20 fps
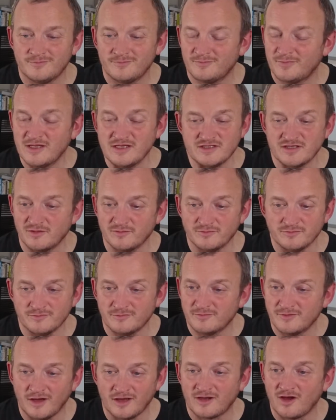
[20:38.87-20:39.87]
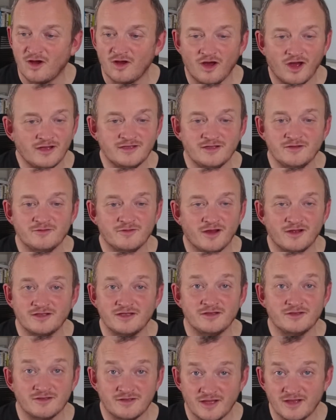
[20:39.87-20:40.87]
Please don't. I can't. I didn't
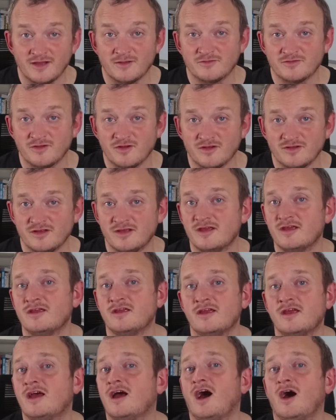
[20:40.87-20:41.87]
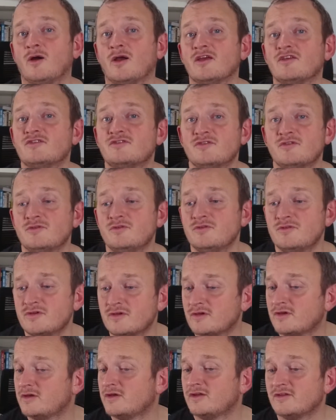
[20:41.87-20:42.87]
think that was a good idea. I'll get sued.
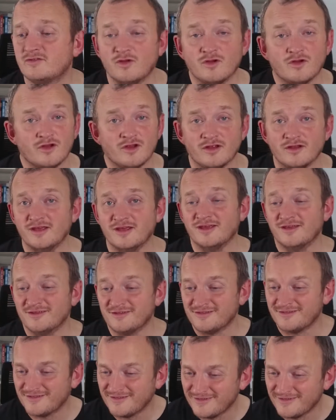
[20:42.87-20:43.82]
It's not a good idea.